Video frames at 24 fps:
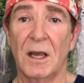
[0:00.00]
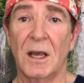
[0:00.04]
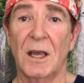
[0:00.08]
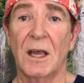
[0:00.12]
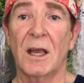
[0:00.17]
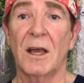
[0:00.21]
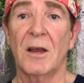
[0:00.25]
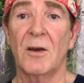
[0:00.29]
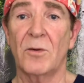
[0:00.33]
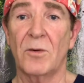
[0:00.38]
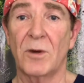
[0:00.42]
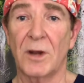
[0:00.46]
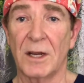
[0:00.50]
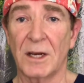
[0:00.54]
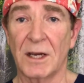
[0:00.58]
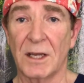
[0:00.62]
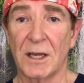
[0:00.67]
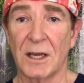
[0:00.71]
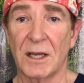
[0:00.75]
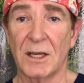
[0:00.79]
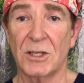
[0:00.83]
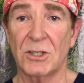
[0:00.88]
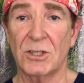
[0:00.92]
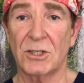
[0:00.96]
and
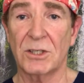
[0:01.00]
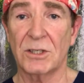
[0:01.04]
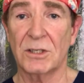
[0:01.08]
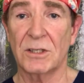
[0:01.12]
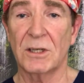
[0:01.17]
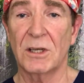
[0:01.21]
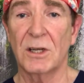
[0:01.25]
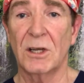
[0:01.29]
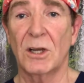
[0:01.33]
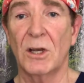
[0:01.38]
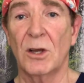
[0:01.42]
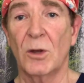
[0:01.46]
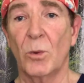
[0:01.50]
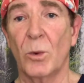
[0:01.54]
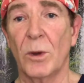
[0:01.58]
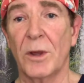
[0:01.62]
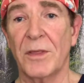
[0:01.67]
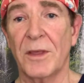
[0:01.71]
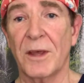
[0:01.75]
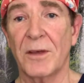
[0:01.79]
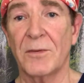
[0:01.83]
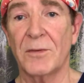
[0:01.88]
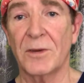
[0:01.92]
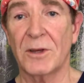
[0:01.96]
radiation, where
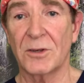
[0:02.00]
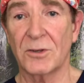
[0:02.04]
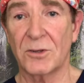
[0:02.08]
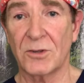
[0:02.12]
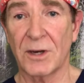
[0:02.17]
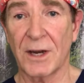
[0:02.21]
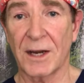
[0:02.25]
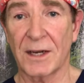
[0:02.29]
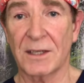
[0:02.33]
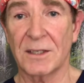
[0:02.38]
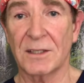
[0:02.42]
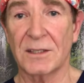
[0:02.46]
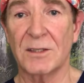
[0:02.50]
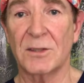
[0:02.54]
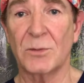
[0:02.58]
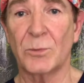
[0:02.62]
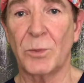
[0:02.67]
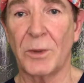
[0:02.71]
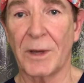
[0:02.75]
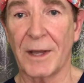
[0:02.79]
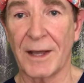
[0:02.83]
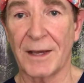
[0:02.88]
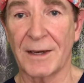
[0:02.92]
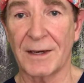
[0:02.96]
they've contracted the
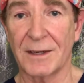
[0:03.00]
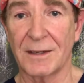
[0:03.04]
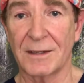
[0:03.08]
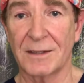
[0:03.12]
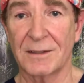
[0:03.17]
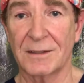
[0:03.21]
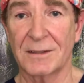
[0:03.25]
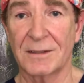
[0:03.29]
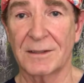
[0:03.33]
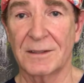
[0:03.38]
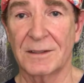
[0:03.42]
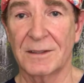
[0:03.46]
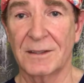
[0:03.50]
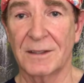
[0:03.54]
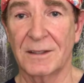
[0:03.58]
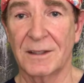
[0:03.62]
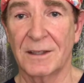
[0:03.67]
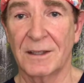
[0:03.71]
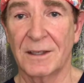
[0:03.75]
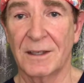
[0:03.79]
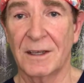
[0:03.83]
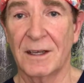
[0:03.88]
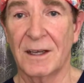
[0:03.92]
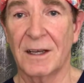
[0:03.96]
bladder
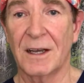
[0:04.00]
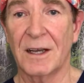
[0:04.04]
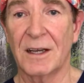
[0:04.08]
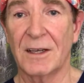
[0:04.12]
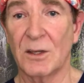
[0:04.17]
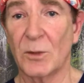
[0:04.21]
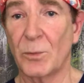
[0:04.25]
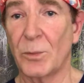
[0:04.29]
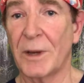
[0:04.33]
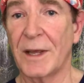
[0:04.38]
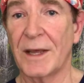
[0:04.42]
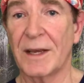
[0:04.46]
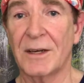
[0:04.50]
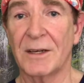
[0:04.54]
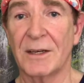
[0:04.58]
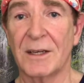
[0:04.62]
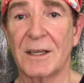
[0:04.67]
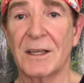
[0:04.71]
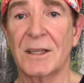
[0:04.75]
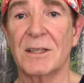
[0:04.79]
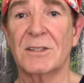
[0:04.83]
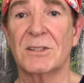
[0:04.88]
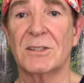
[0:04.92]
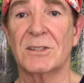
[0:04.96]
and the bladder
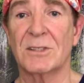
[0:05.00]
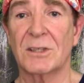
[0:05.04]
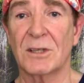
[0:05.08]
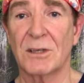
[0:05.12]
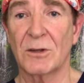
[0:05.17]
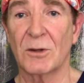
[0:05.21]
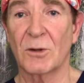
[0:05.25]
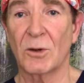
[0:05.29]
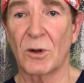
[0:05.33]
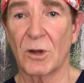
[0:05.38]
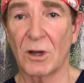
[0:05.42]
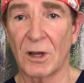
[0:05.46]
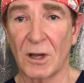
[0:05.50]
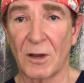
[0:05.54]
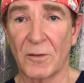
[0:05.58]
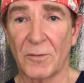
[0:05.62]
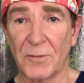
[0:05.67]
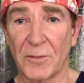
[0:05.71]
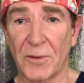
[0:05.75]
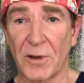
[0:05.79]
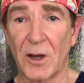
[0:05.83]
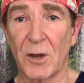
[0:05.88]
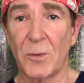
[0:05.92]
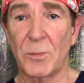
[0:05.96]
is a
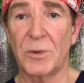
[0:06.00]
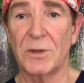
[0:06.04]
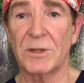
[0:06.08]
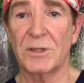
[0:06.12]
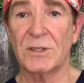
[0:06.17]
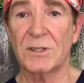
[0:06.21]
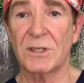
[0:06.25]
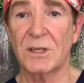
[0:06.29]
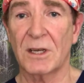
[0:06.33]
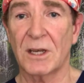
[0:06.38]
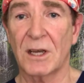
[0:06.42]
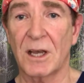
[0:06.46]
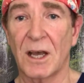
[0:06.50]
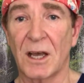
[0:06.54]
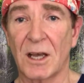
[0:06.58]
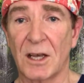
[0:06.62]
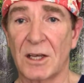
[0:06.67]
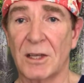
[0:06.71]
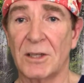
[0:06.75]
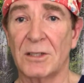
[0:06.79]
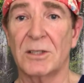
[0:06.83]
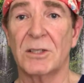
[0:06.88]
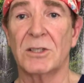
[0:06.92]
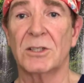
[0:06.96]
fibrous,
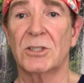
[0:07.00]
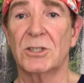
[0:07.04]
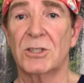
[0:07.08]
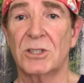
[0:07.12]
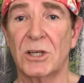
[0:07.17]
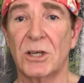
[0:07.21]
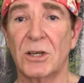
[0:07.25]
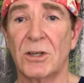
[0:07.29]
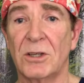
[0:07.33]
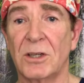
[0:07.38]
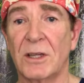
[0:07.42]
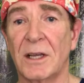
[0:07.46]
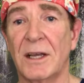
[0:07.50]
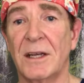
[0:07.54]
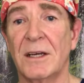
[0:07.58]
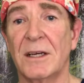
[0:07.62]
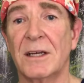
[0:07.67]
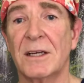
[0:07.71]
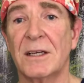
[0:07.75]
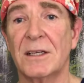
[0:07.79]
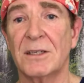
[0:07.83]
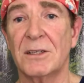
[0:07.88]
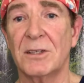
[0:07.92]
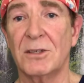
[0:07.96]
hard shell
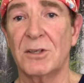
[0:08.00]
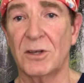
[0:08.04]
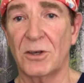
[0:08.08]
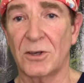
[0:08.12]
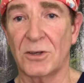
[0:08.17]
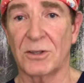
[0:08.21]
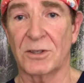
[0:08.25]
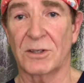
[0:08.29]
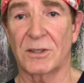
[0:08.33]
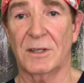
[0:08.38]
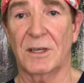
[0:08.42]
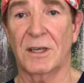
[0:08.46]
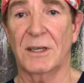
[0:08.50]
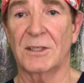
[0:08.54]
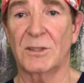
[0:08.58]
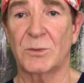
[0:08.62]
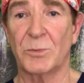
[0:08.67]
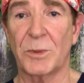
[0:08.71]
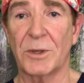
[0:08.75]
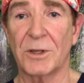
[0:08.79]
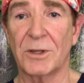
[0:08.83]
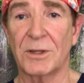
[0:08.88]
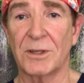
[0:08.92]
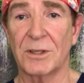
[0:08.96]
and cannot
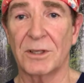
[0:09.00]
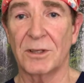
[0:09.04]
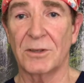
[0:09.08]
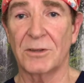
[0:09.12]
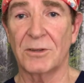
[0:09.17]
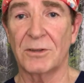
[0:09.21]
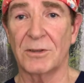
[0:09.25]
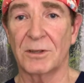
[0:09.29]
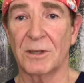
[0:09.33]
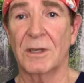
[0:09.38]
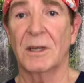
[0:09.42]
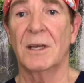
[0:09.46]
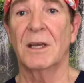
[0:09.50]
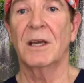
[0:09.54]
expel the urine.